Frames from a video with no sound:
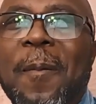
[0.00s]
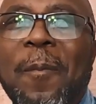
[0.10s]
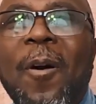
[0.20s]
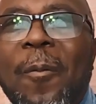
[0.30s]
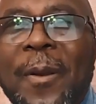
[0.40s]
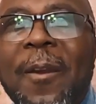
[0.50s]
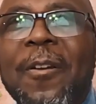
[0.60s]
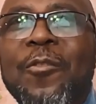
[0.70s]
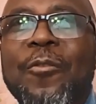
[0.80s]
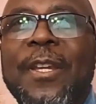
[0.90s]

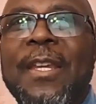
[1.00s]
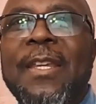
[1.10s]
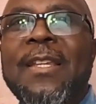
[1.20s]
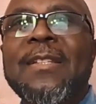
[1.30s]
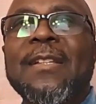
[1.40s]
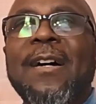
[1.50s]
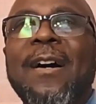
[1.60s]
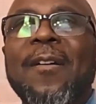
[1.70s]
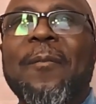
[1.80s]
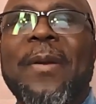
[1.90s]
mulberry trees,
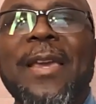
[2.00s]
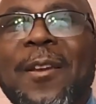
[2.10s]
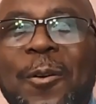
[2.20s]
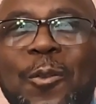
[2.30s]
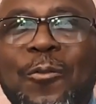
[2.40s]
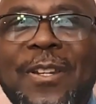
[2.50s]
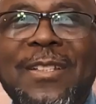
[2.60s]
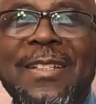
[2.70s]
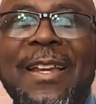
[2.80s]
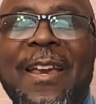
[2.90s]
mango
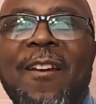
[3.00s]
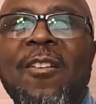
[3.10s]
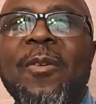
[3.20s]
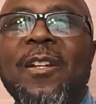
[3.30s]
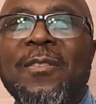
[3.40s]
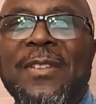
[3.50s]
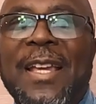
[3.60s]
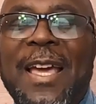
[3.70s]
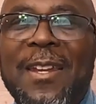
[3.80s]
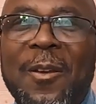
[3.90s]
trees in the area because if we
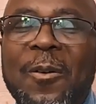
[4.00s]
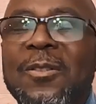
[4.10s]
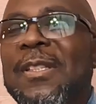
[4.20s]
got those,